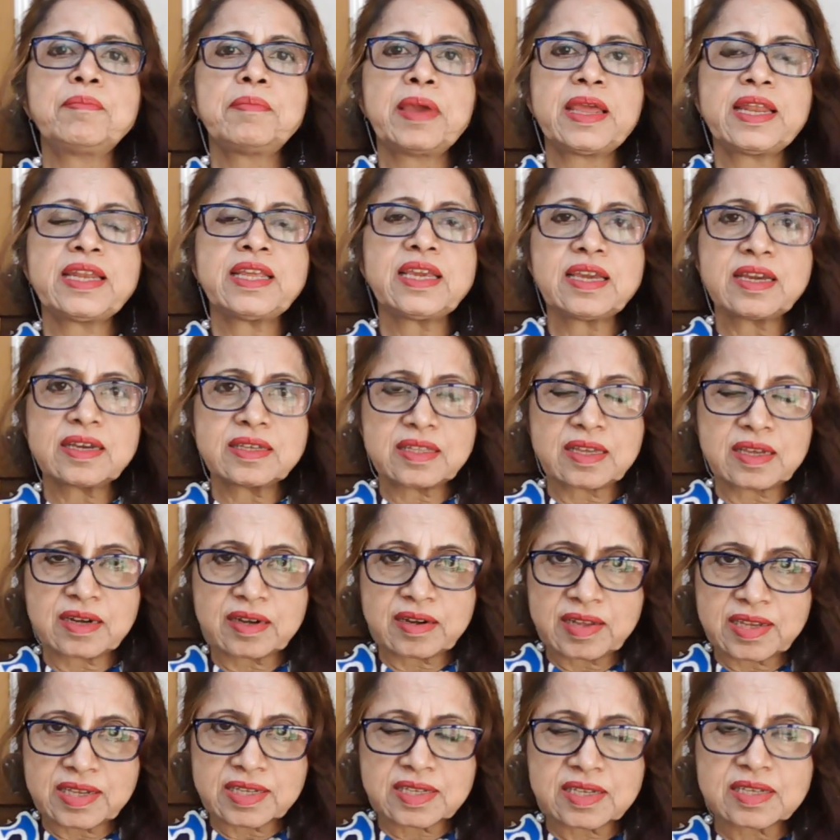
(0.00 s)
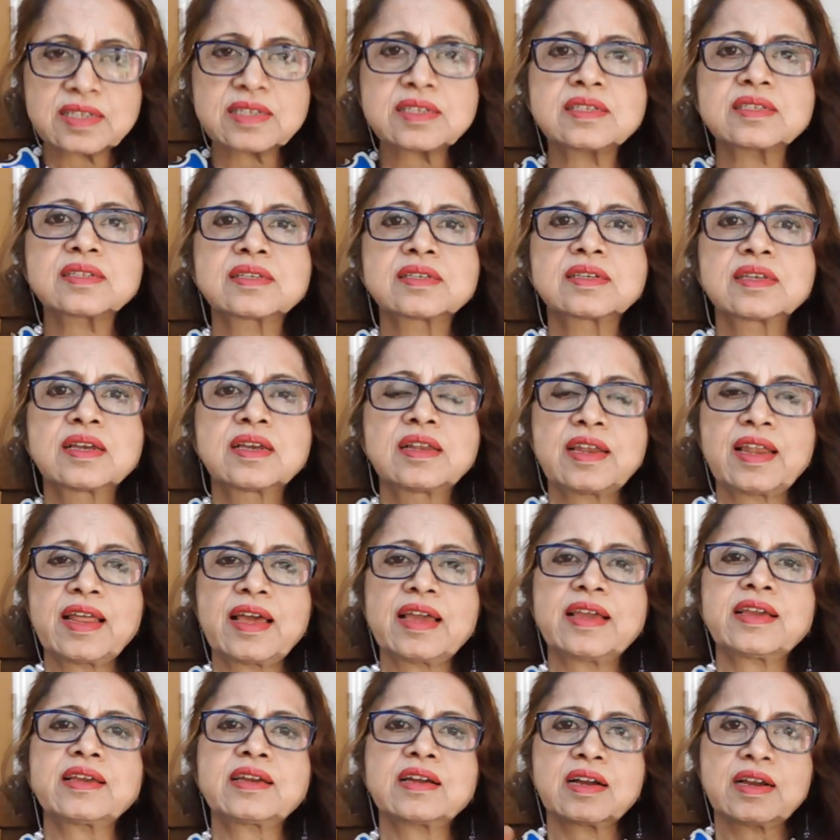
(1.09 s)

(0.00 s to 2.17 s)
many other reasons like